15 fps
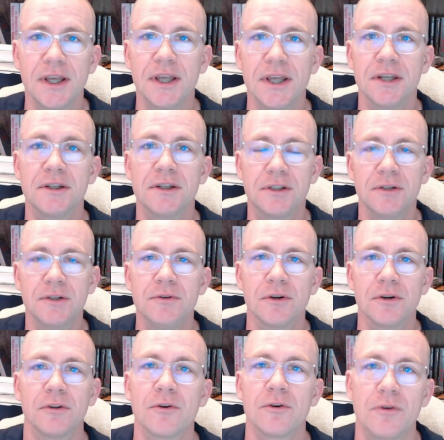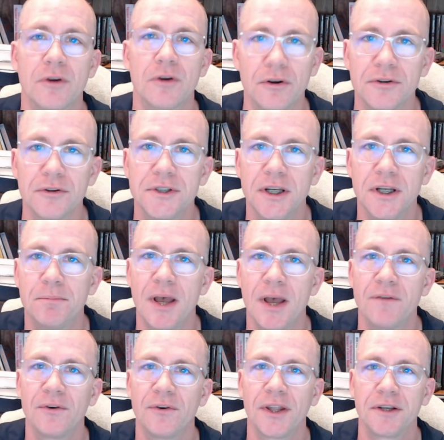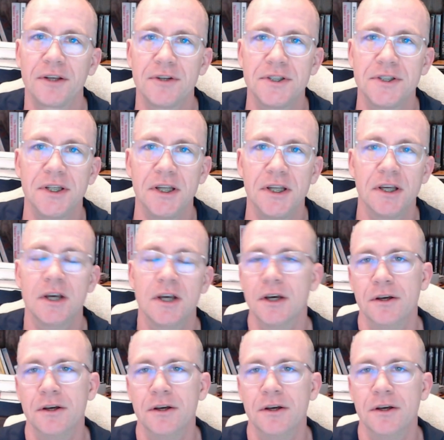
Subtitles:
into your local currency to pay for electricity,